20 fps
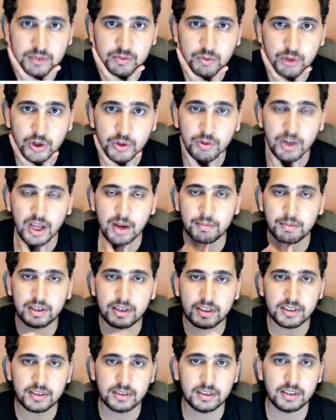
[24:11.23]
what would
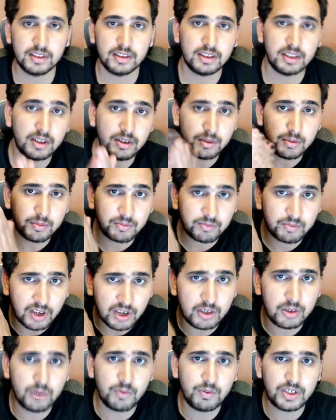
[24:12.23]
happen is the
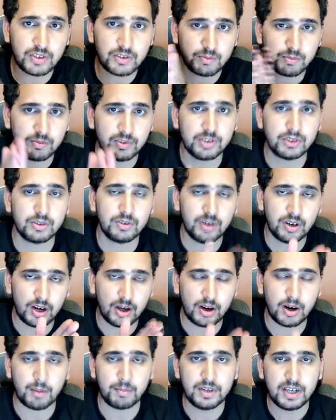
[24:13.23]
value which was
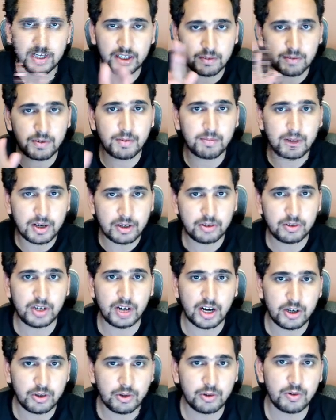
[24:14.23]
updated from
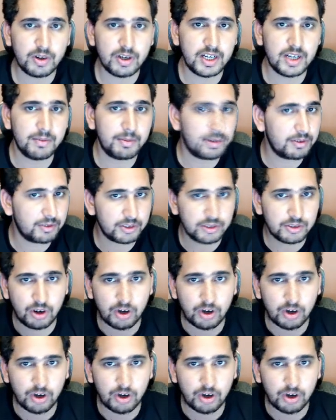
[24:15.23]
10 to 20 but was